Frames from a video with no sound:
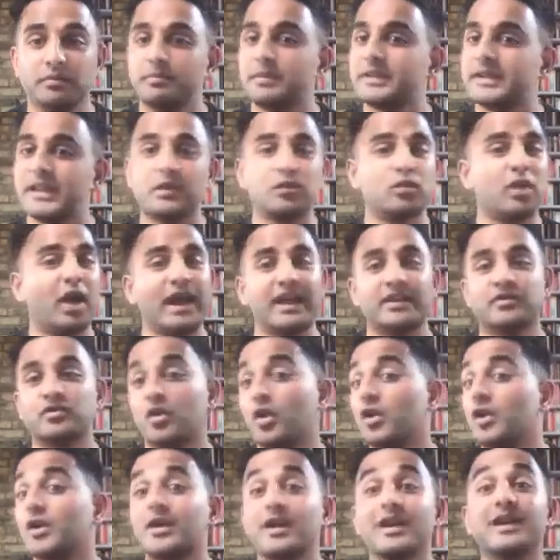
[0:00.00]
but then riots
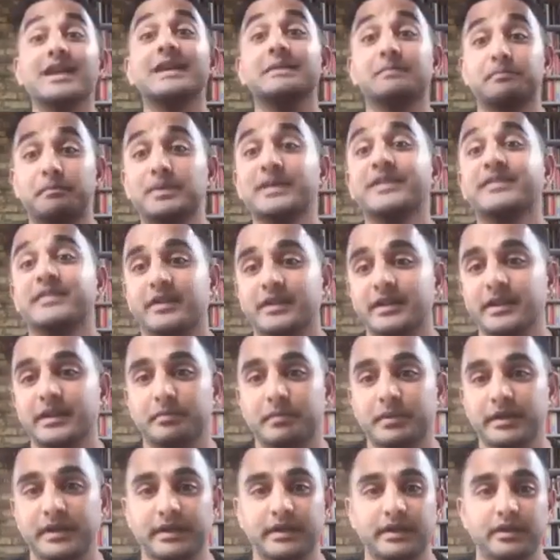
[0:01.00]
are implicitly
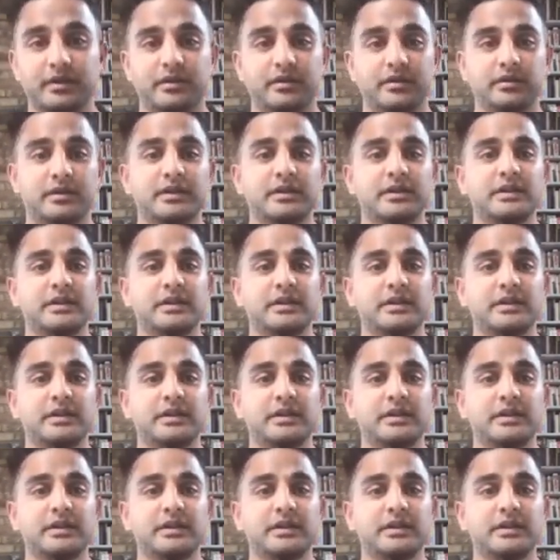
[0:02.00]
political.